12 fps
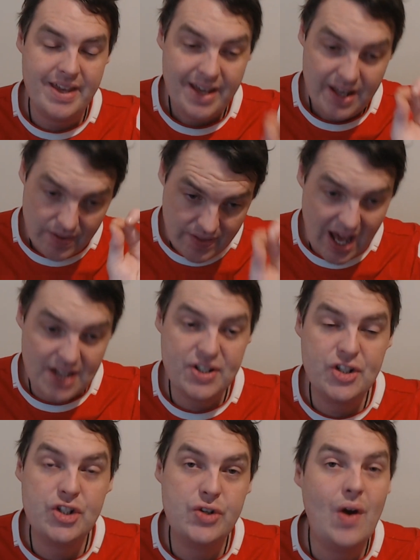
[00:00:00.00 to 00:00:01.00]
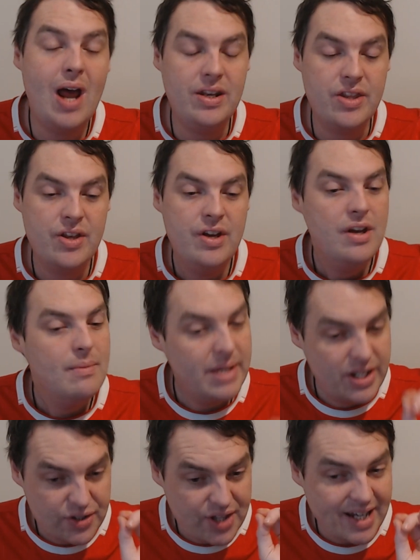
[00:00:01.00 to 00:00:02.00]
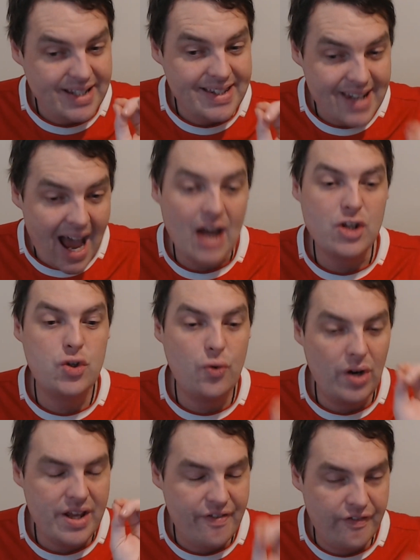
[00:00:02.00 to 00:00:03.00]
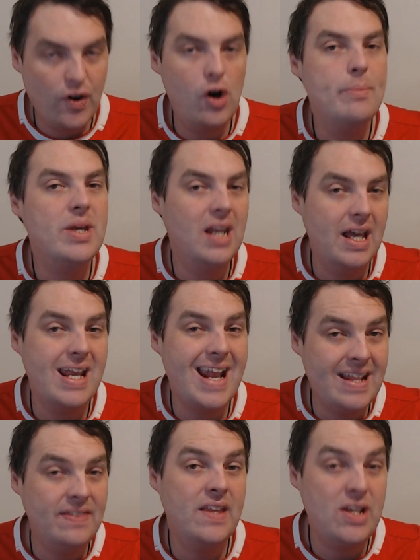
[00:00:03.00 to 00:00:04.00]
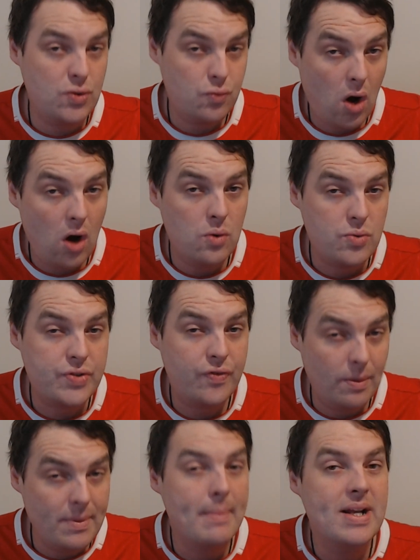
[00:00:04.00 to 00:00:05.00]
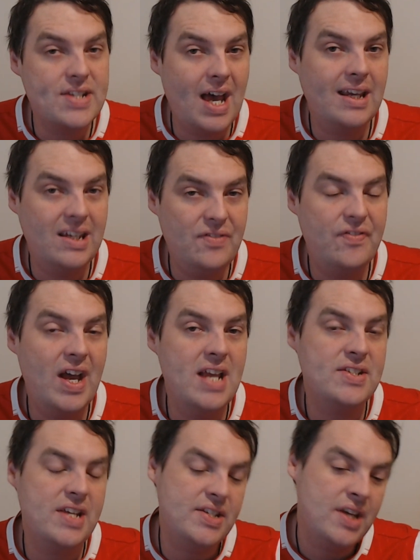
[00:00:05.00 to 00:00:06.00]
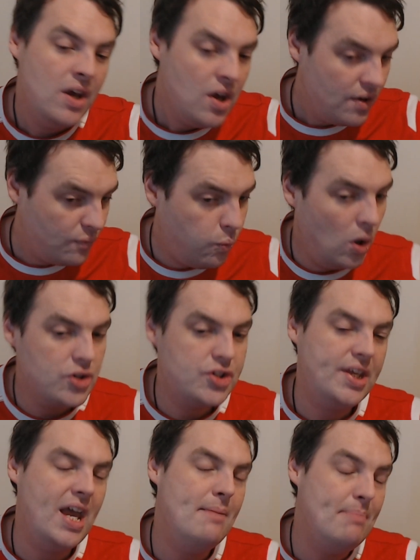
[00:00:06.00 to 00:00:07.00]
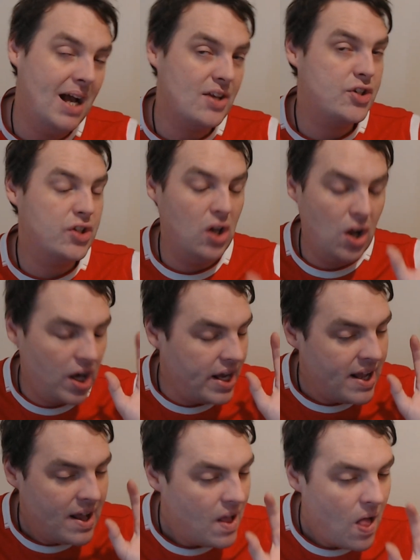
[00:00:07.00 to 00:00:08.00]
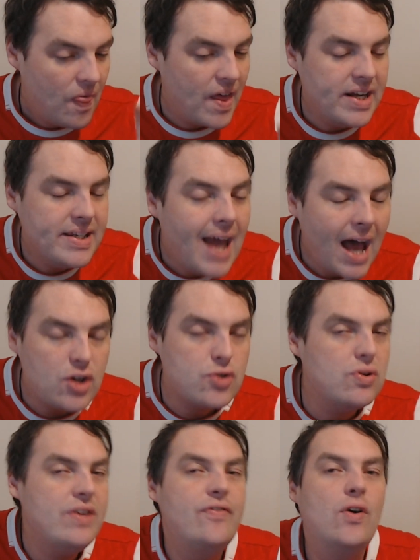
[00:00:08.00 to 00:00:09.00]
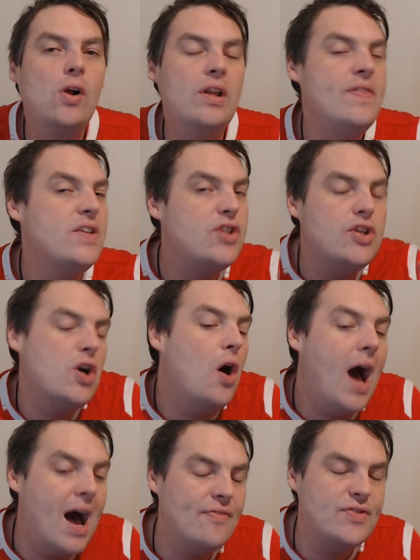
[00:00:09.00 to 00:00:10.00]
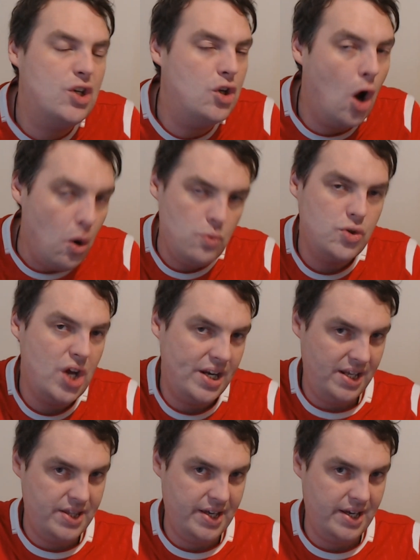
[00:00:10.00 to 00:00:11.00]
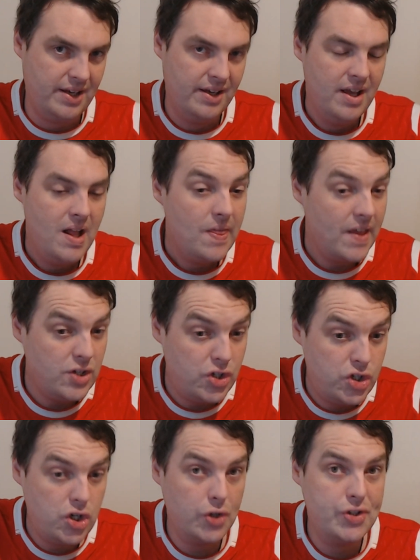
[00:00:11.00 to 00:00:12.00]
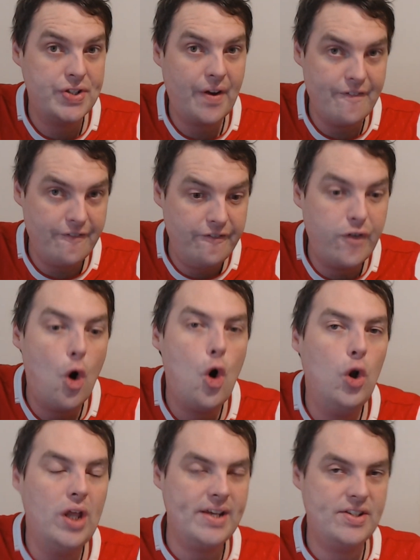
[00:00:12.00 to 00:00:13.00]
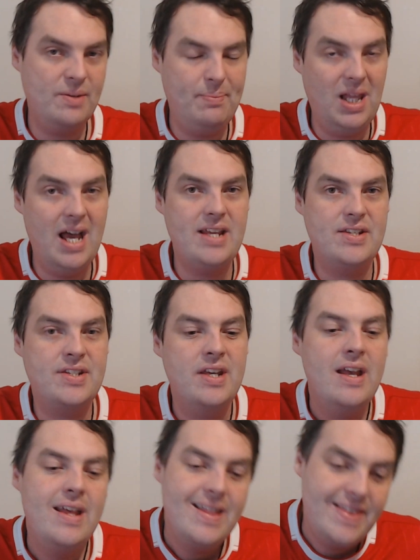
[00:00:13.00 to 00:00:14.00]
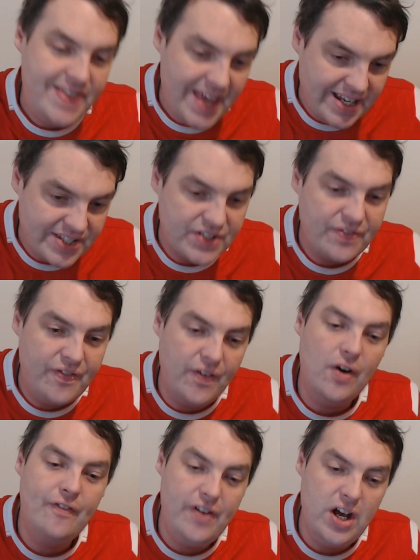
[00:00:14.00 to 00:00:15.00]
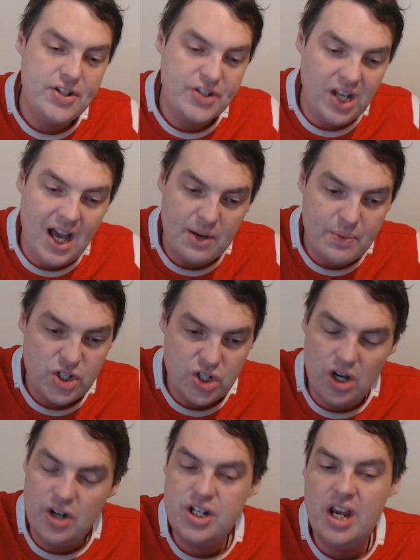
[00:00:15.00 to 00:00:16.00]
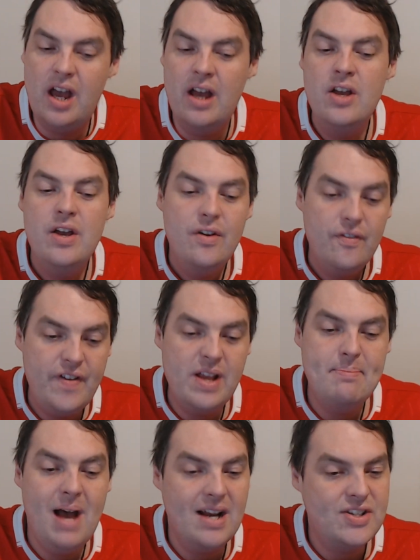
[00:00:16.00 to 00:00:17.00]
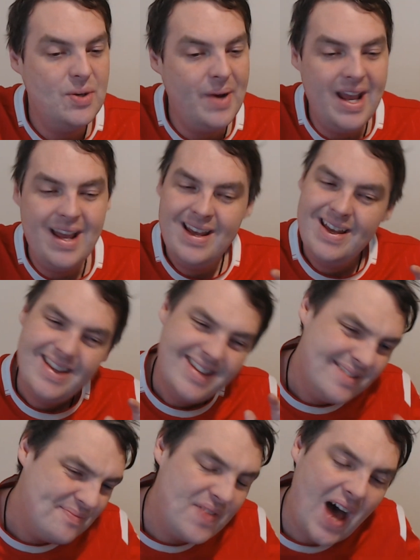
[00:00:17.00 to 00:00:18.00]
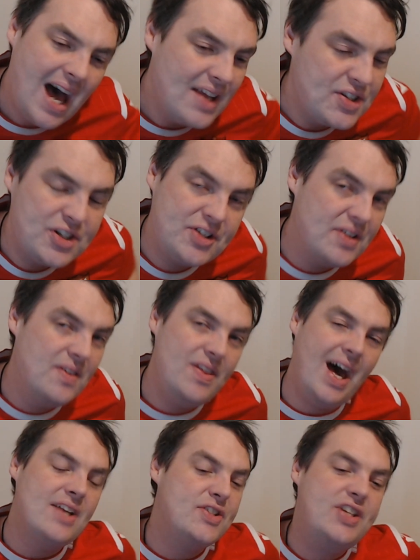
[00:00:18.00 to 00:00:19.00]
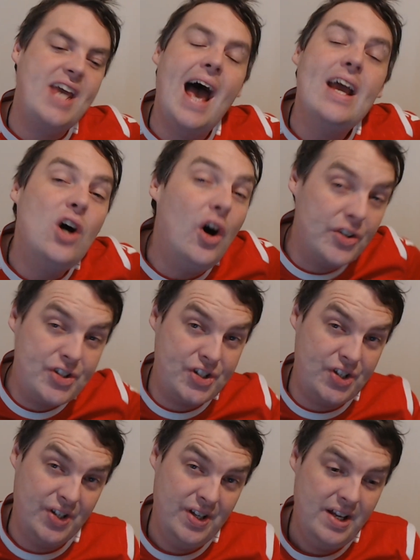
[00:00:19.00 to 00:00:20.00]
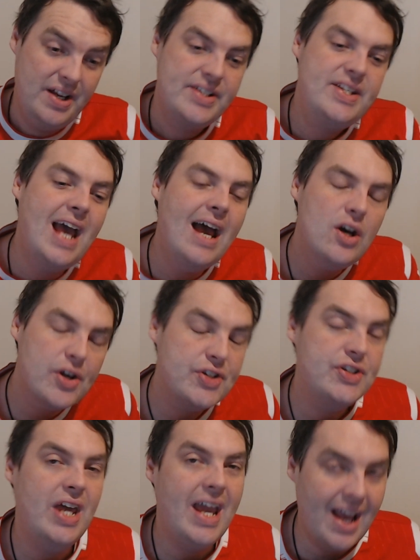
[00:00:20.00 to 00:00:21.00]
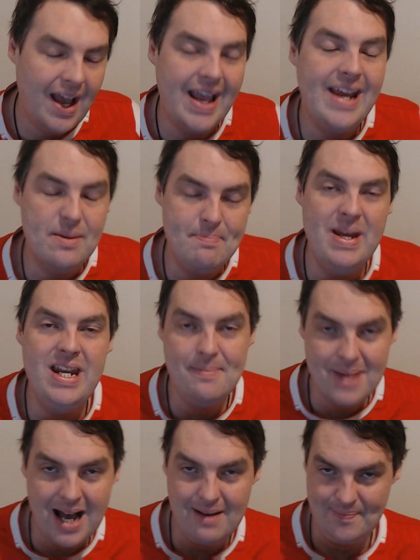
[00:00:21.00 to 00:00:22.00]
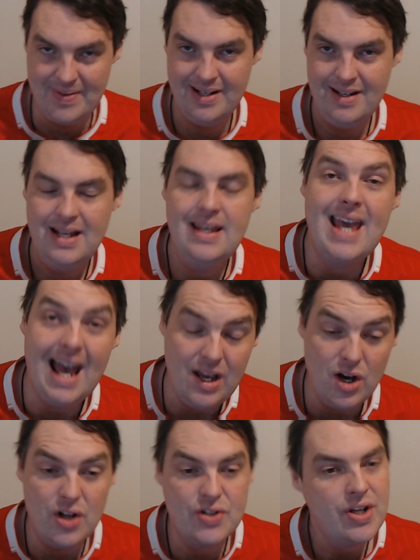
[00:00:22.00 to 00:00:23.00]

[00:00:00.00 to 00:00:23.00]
That's a strength, because they naturally formulate in these roles from them attacking phases. Watch the game back slowly. They naturally fall in this. You don't have to coach anything. They just fall into place. This first slide we showed you, think back to it, that's chaos. It's chaos in a mini-map. Chaos.